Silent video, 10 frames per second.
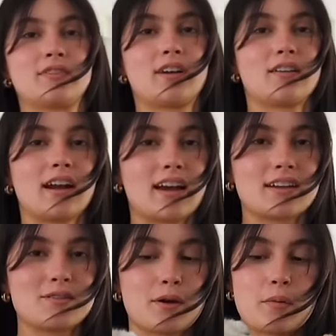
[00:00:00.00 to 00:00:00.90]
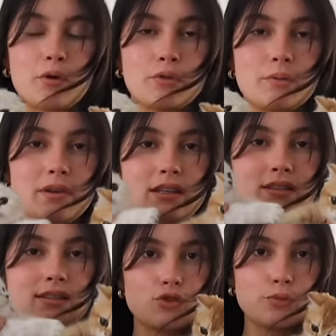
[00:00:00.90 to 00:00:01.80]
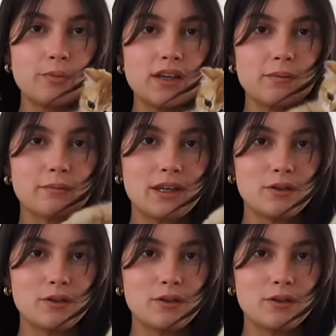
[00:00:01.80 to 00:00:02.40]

All right, guys, we got both the beans, Soupy and Binu.